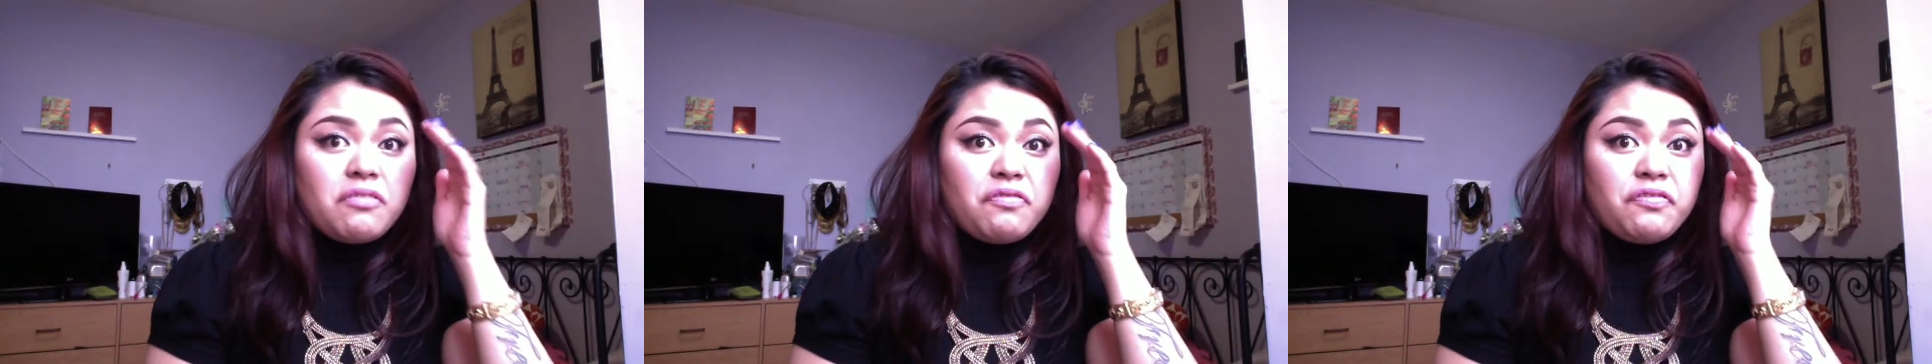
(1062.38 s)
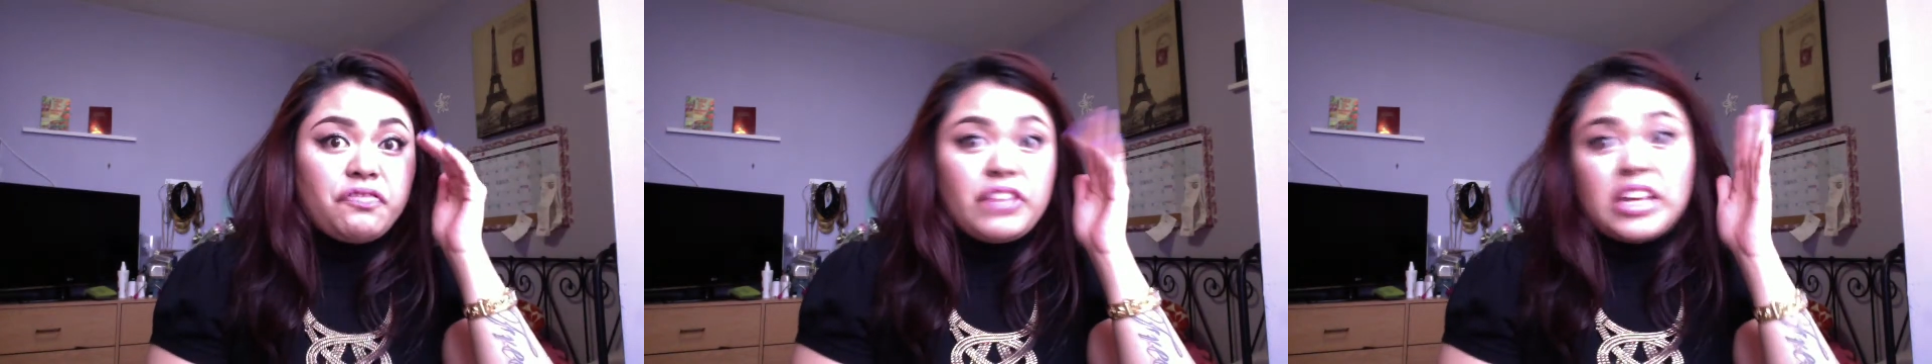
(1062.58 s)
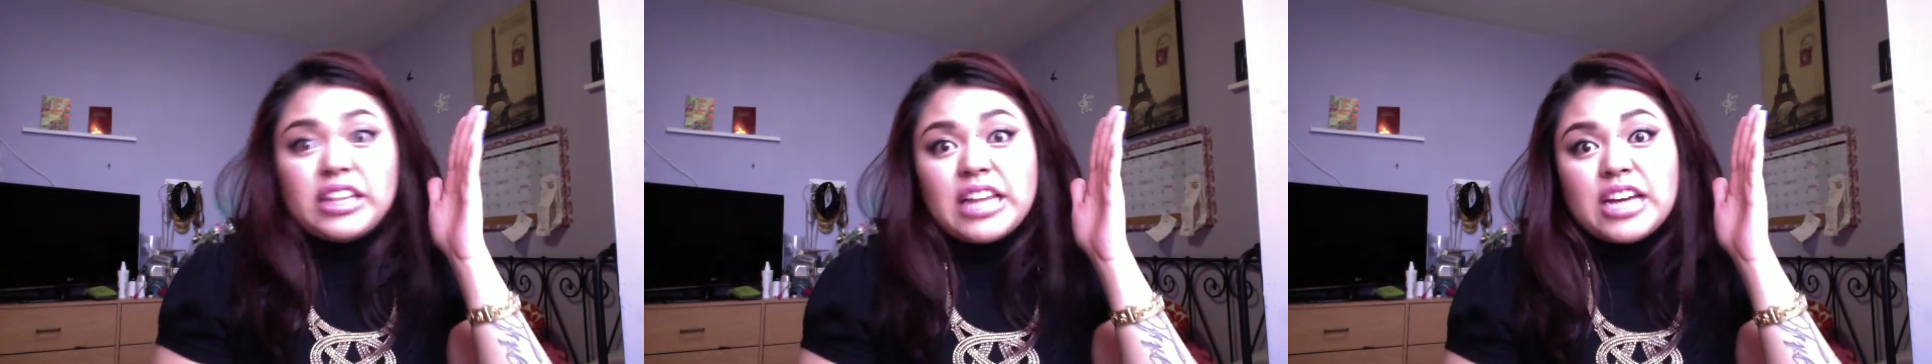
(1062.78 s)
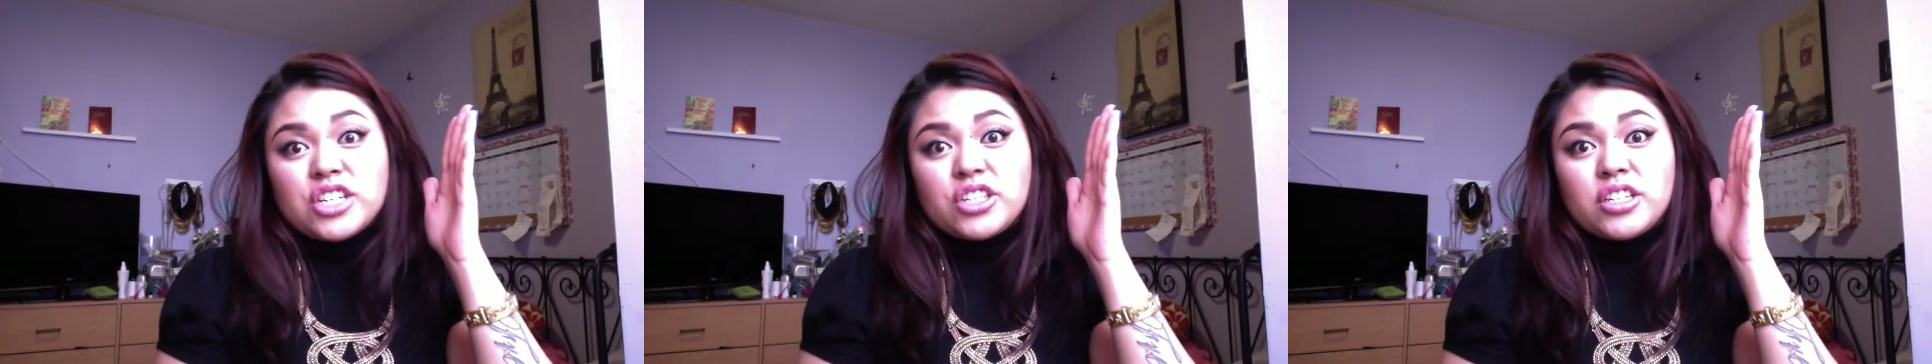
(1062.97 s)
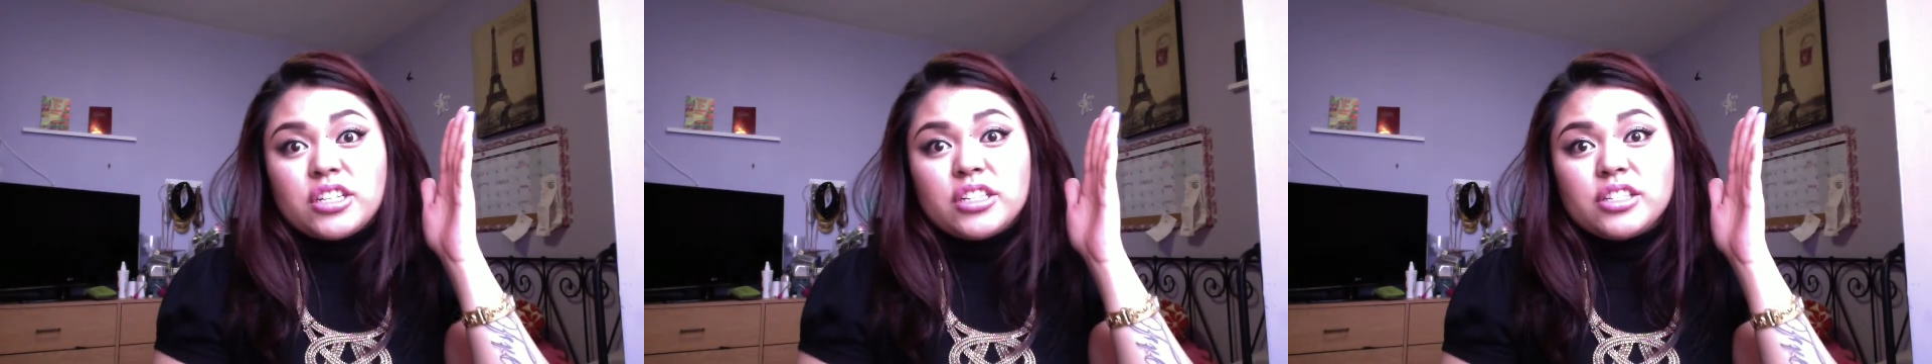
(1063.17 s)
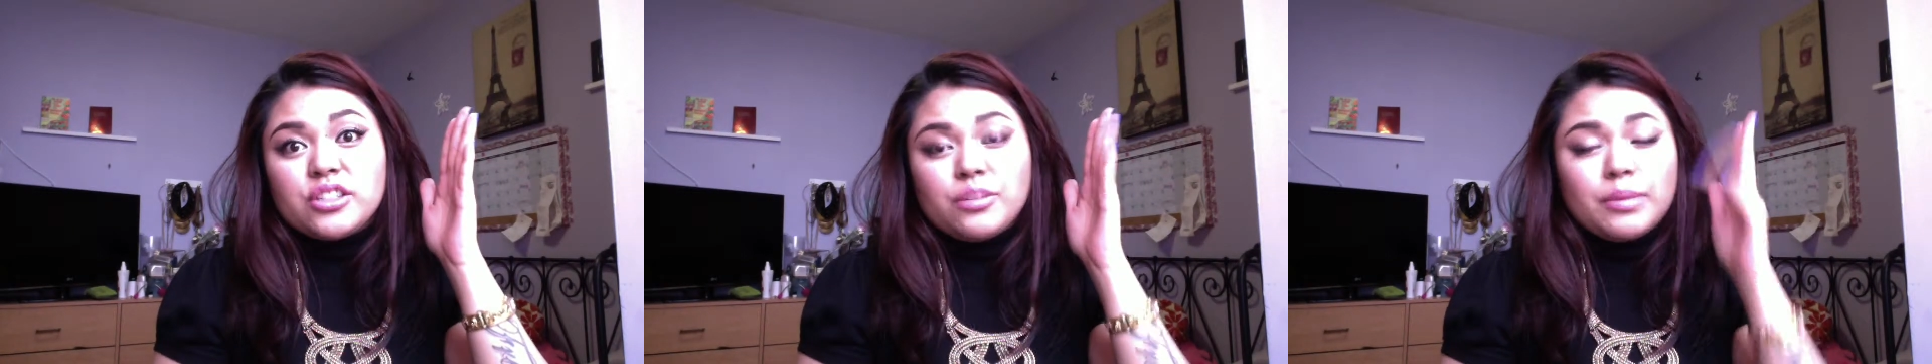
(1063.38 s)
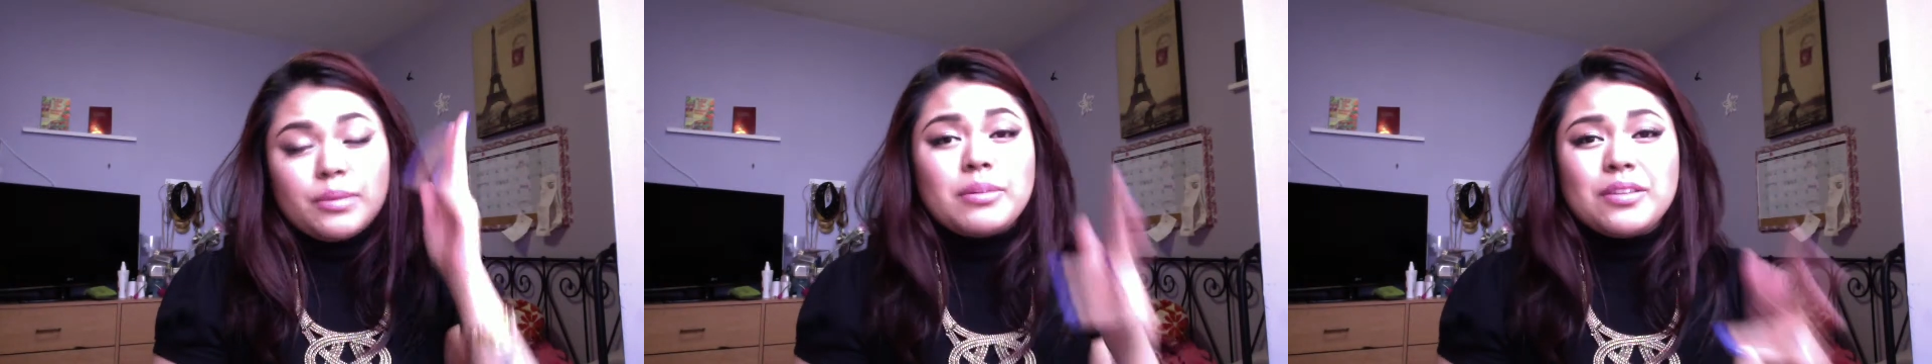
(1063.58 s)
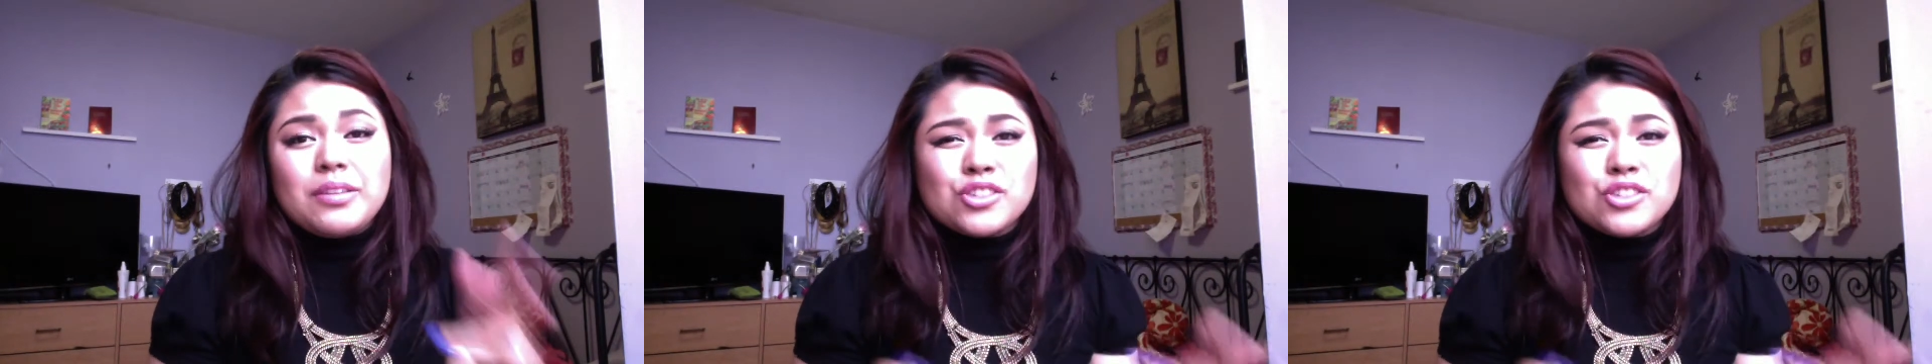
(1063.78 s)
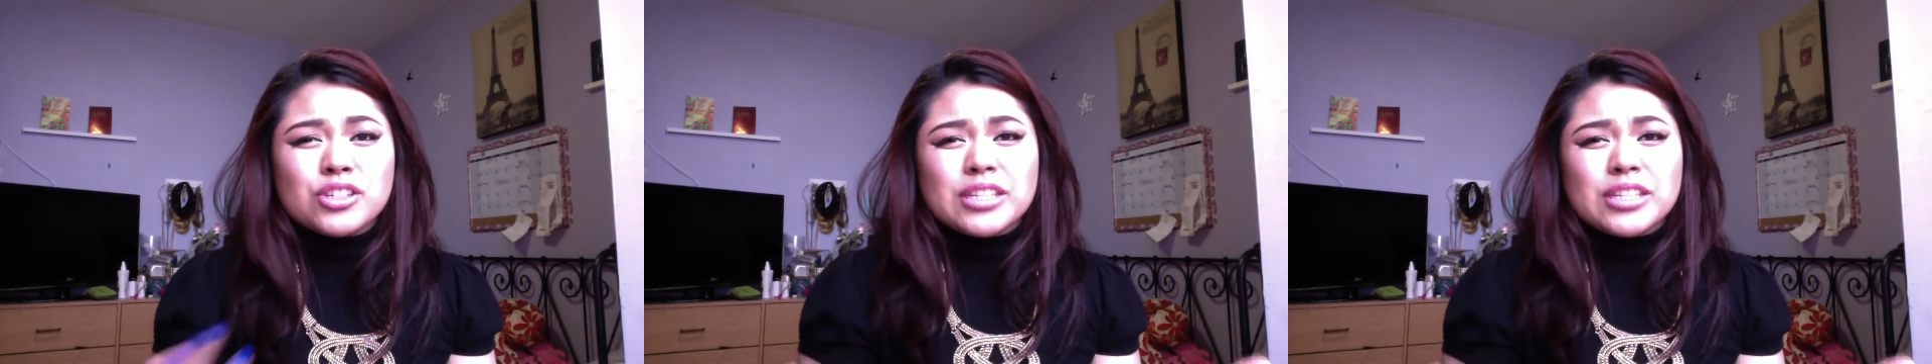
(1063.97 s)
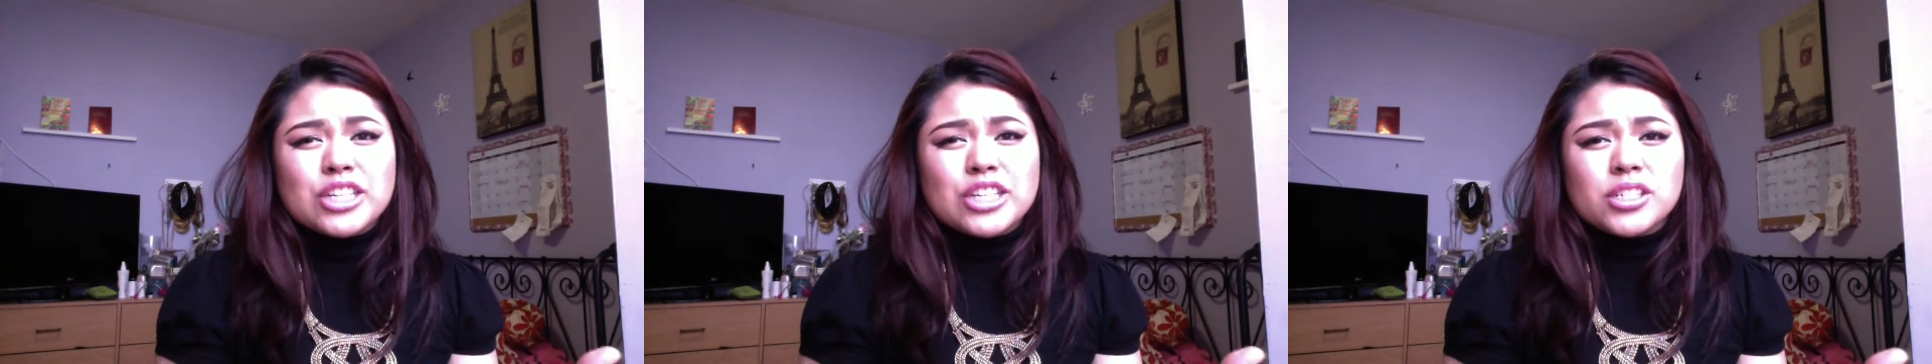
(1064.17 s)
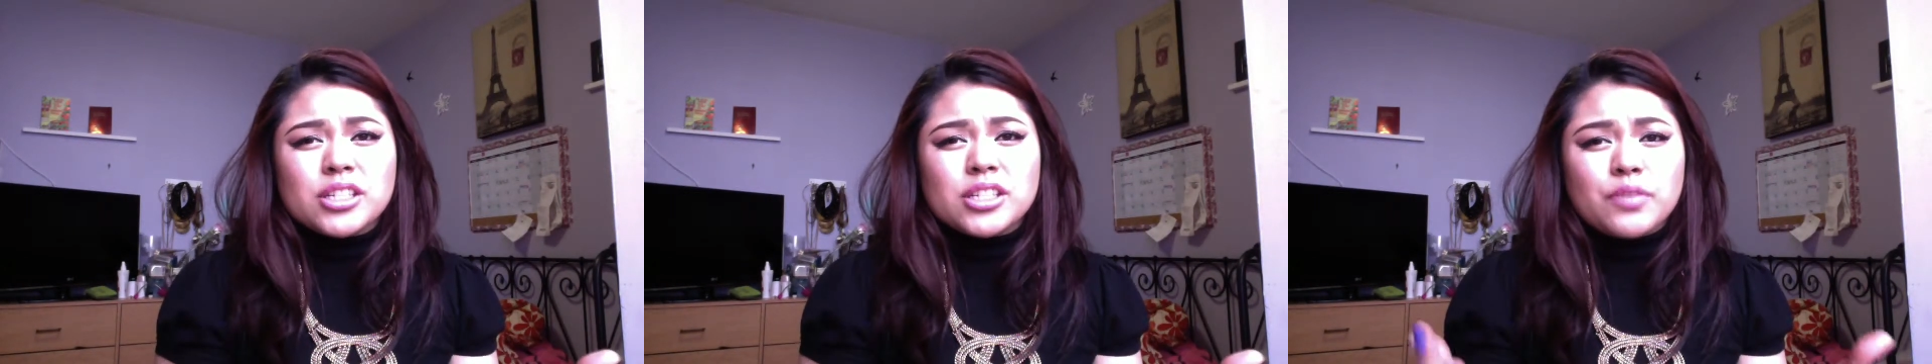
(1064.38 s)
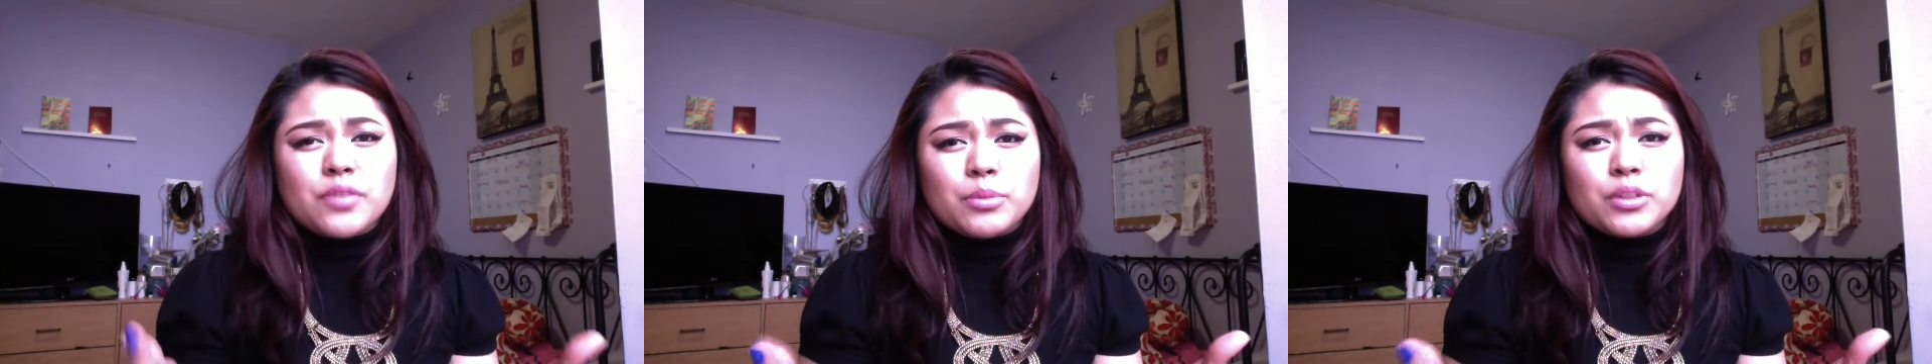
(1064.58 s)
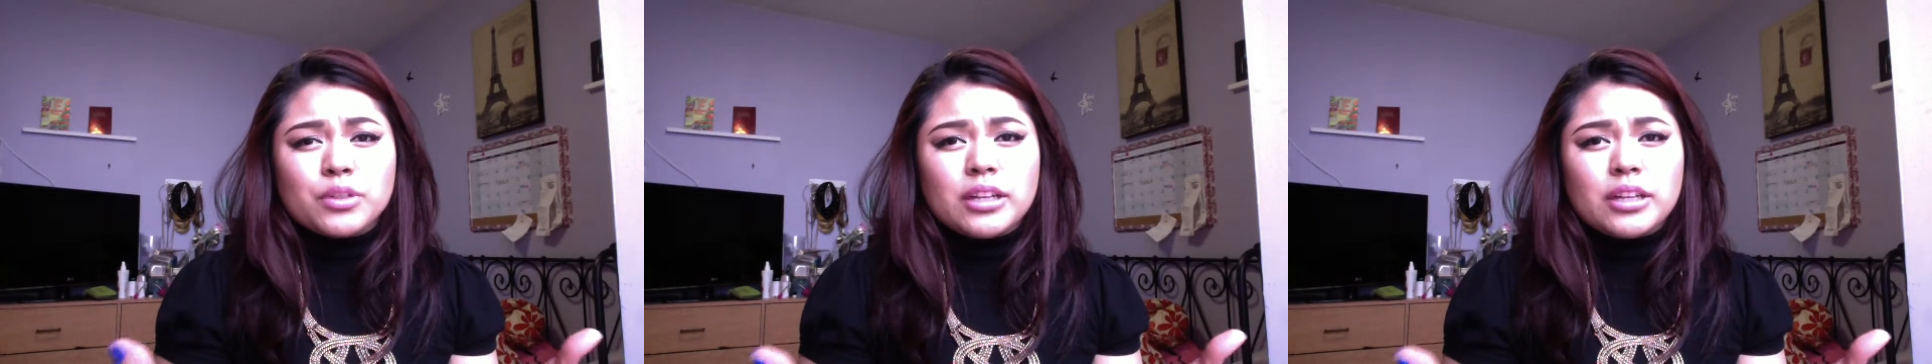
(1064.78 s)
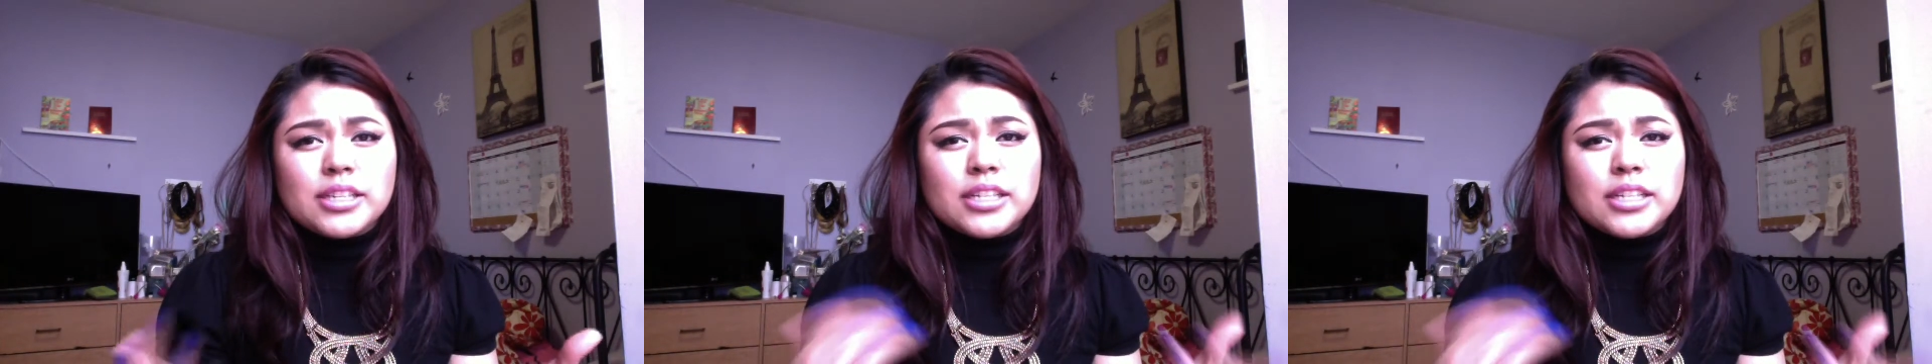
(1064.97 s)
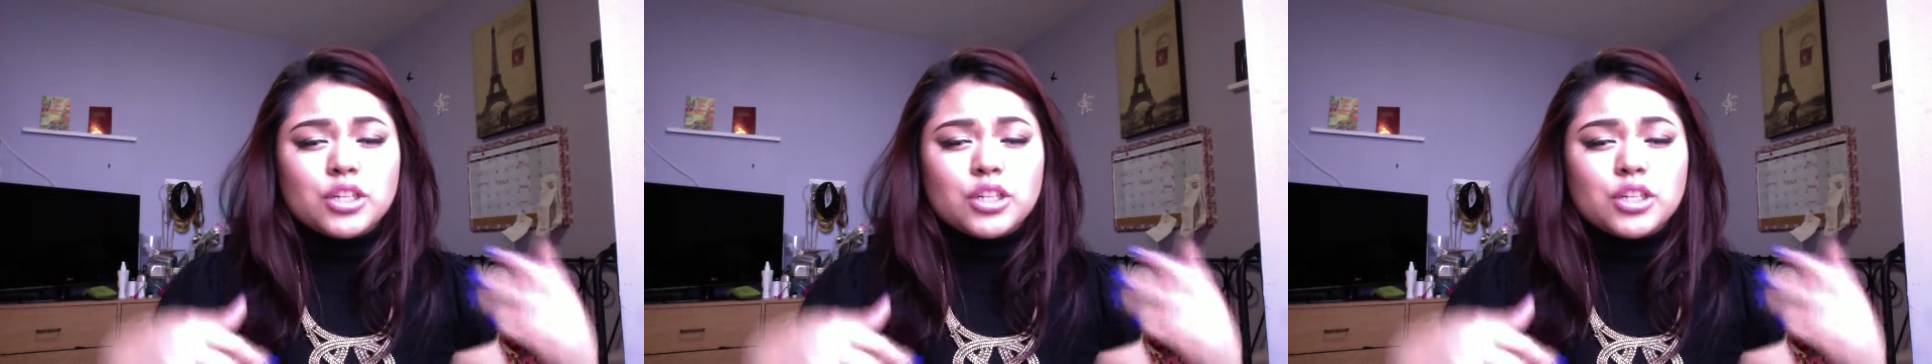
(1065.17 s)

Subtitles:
fake lashes, or maybe even just lashes if I'm really lazy,